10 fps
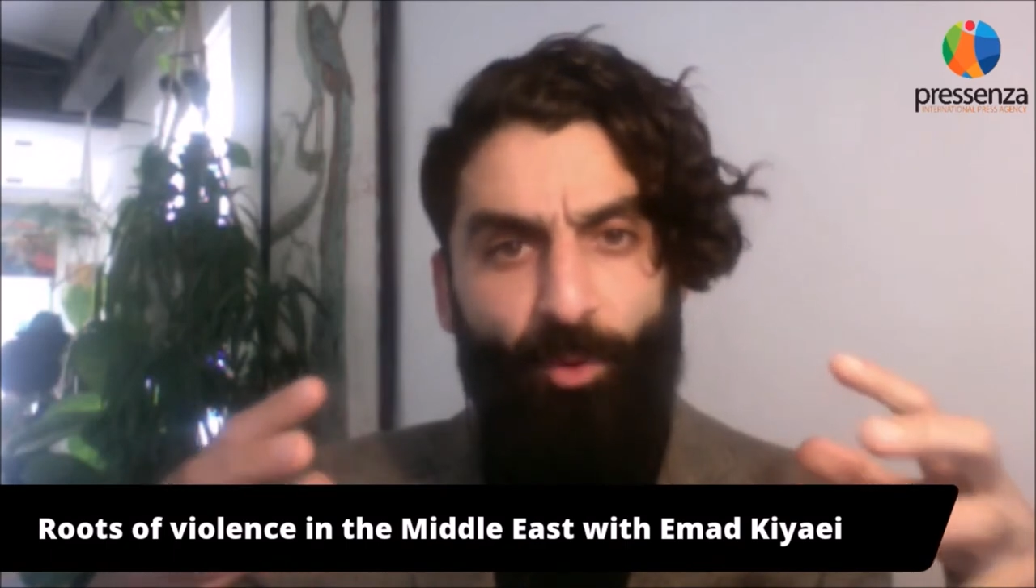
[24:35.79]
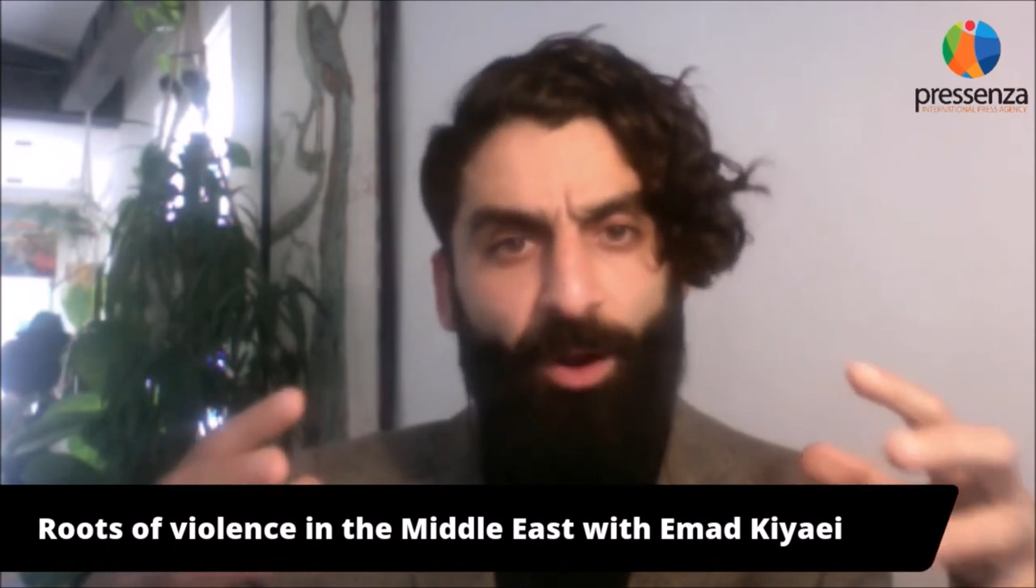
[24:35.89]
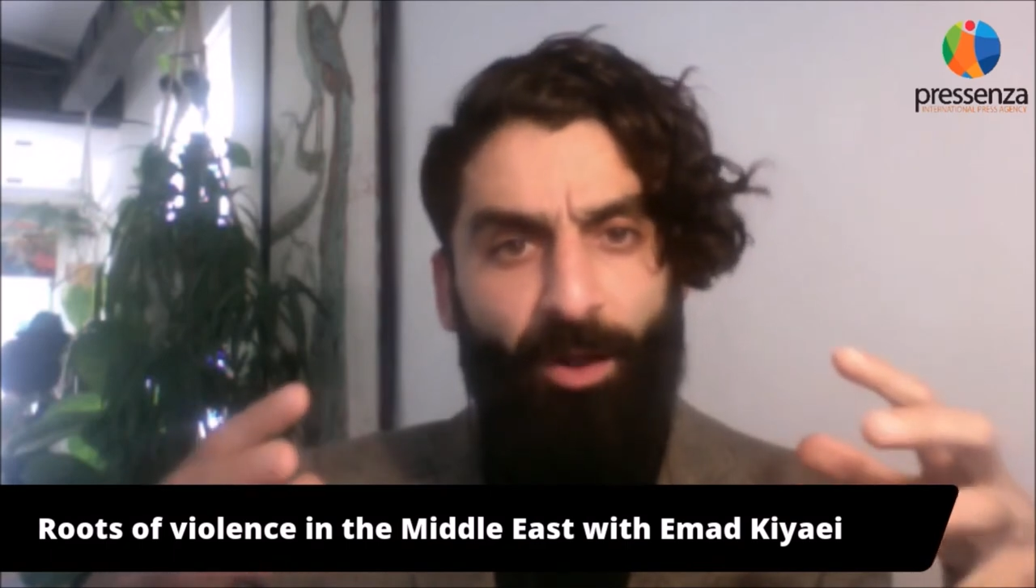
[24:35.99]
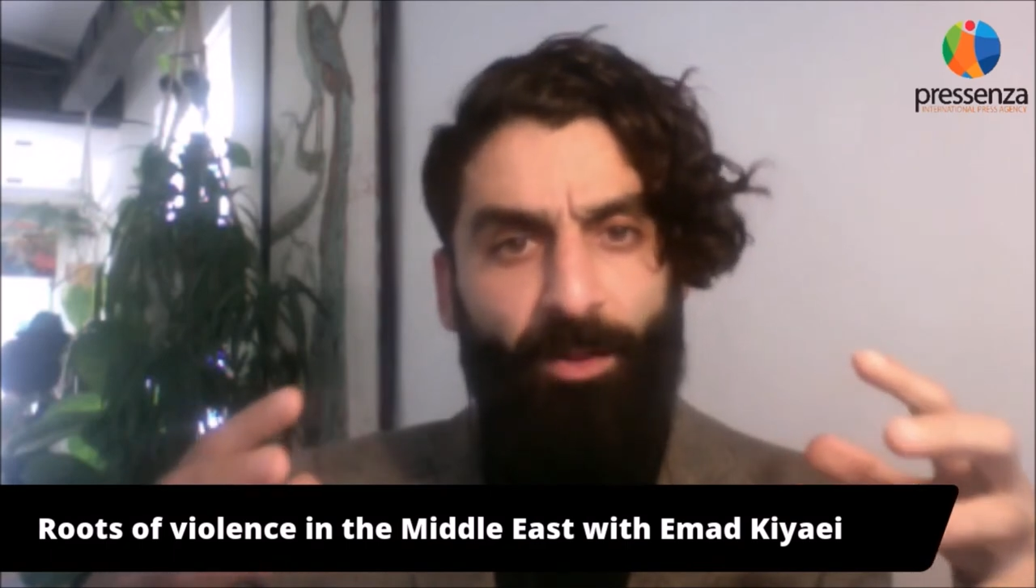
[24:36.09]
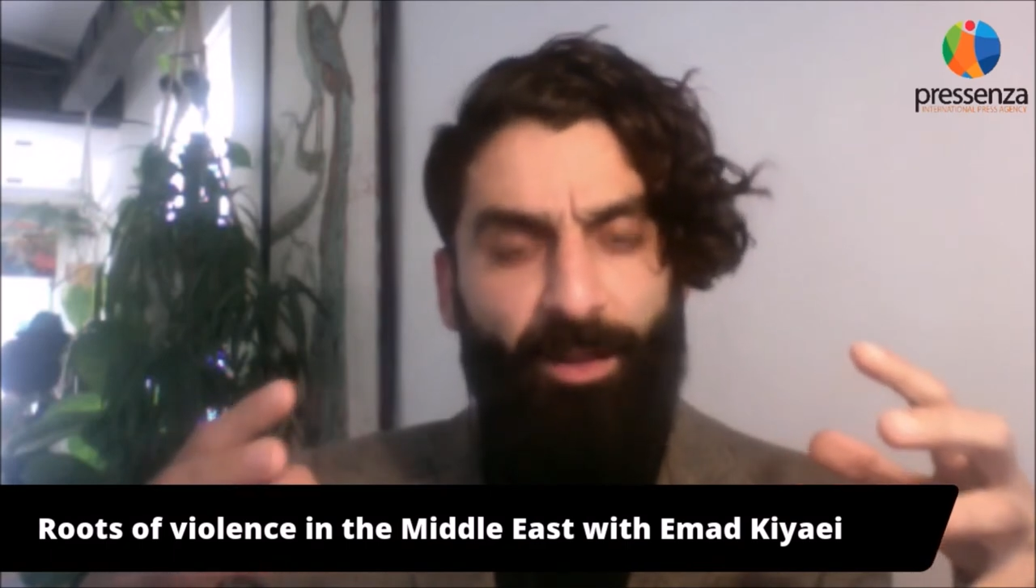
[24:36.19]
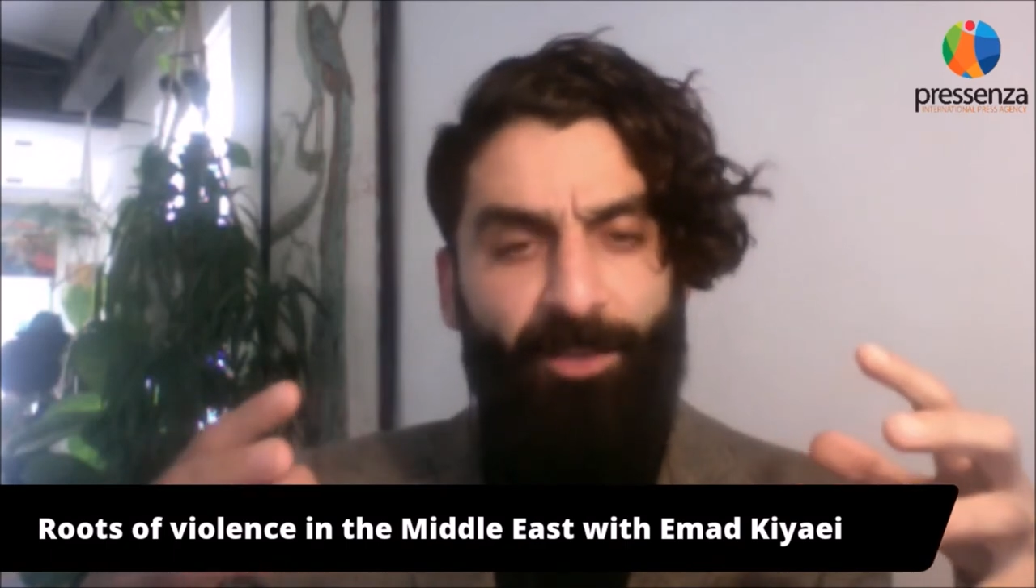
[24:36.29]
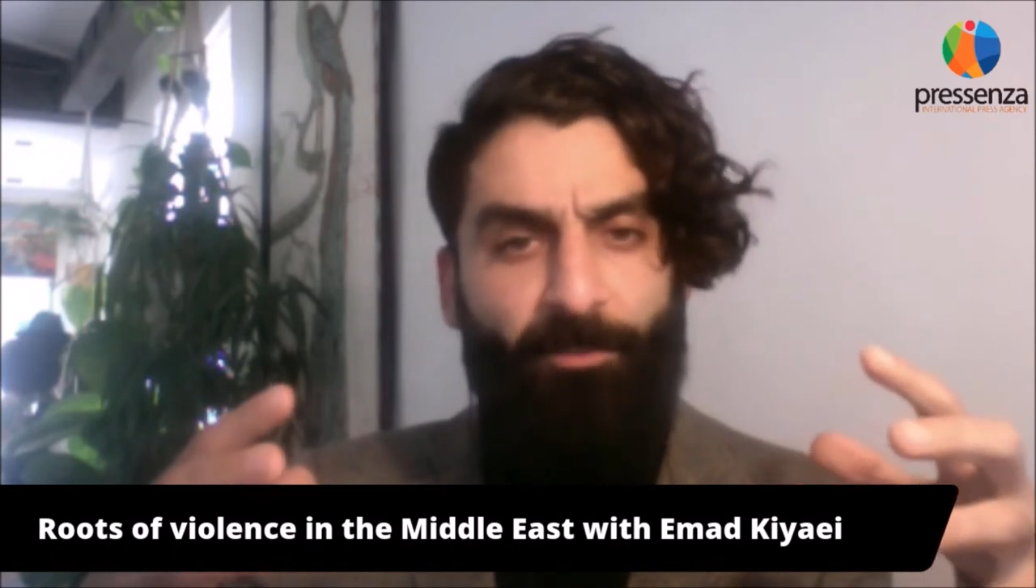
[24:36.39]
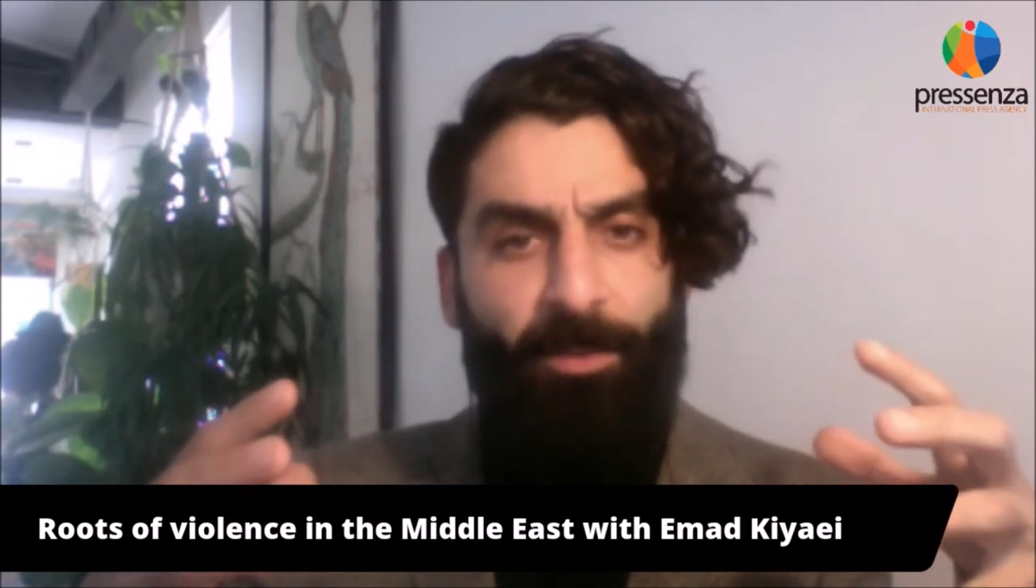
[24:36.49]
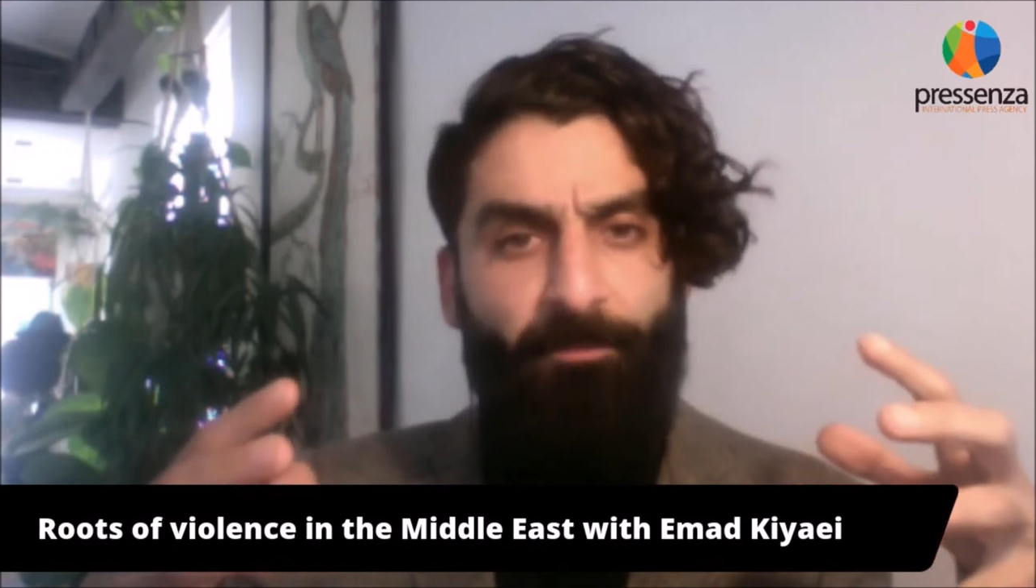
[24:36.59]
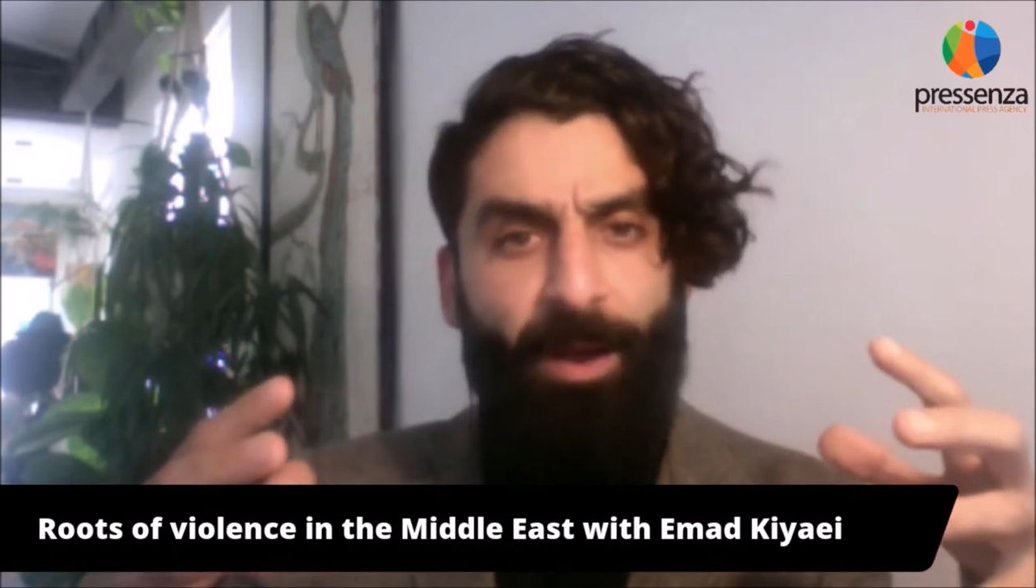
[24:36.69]
oil is
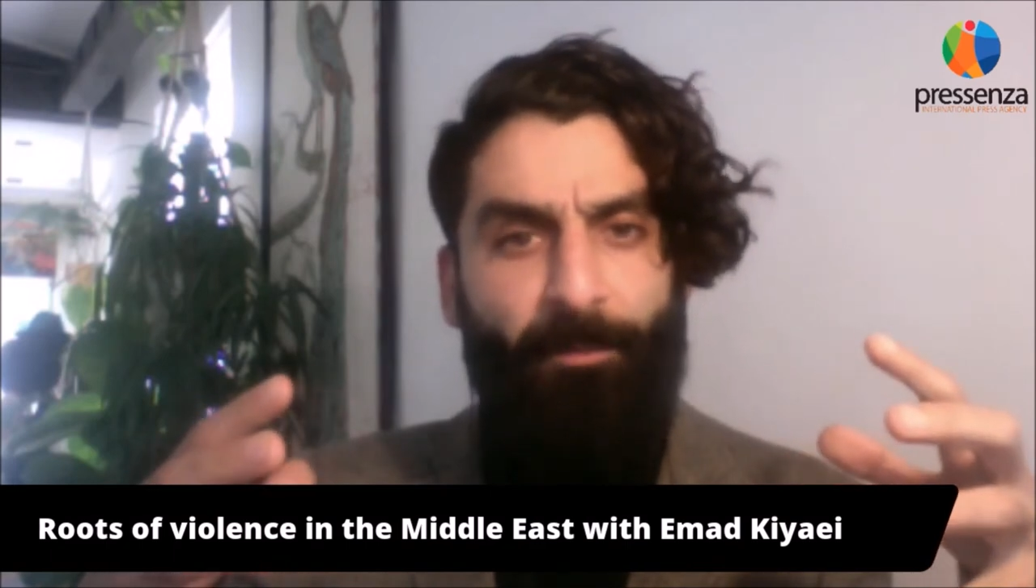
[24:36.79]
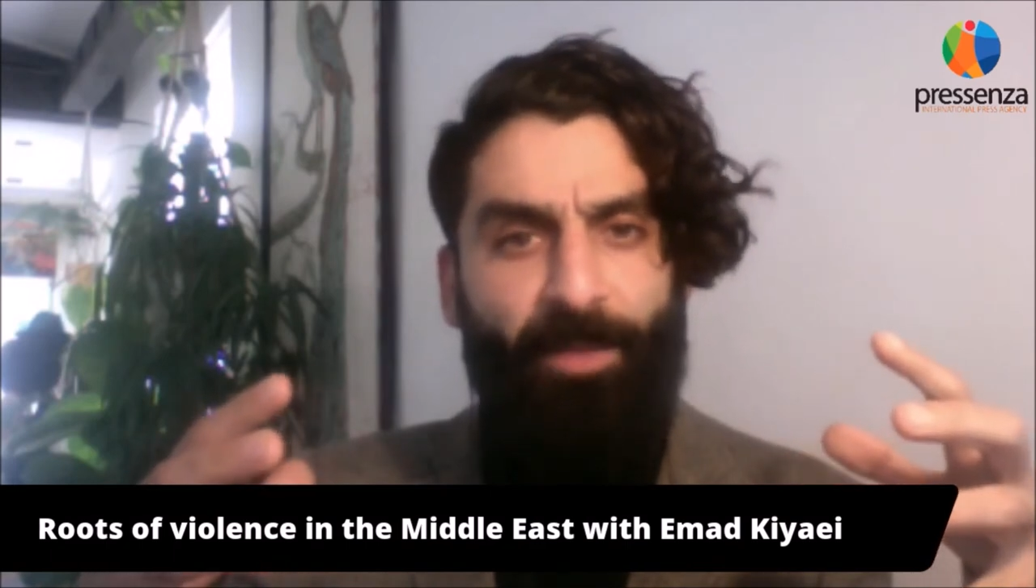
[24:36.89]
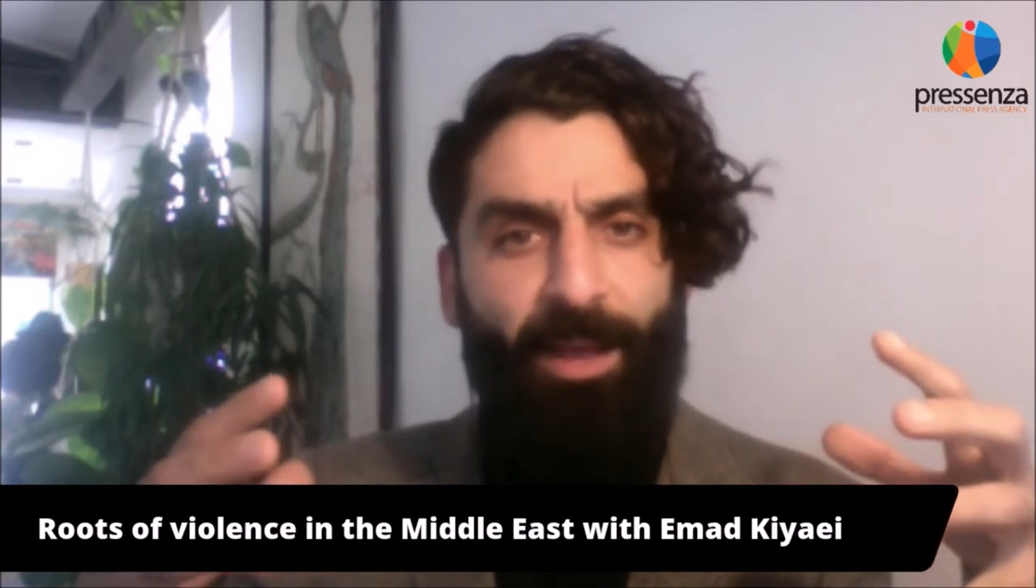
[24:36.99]
being pumped